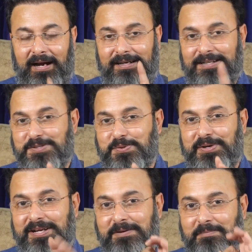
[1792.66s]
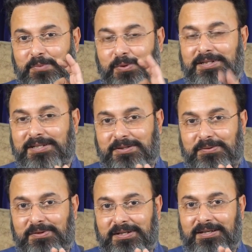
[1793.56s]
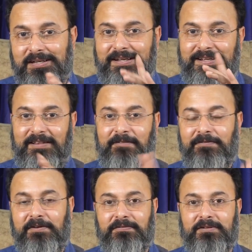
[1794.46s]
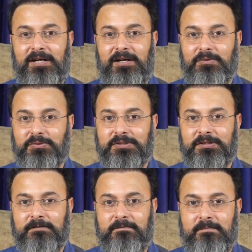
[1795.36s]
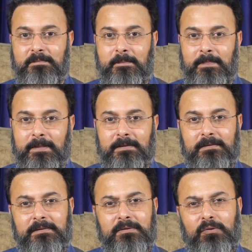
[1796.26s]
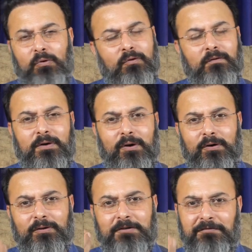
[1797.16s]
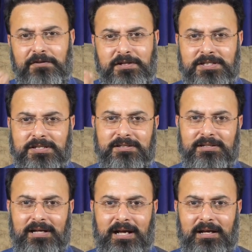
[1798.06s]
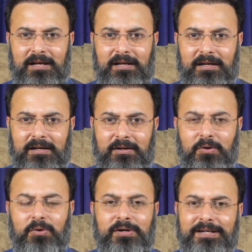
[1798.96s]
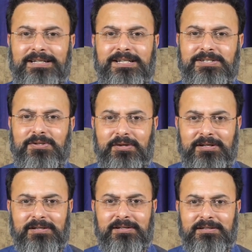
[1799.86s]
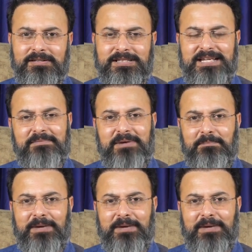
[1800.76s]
and it is going in Mool Trikona in the 5th house. Overall, on the first look, it does not seem a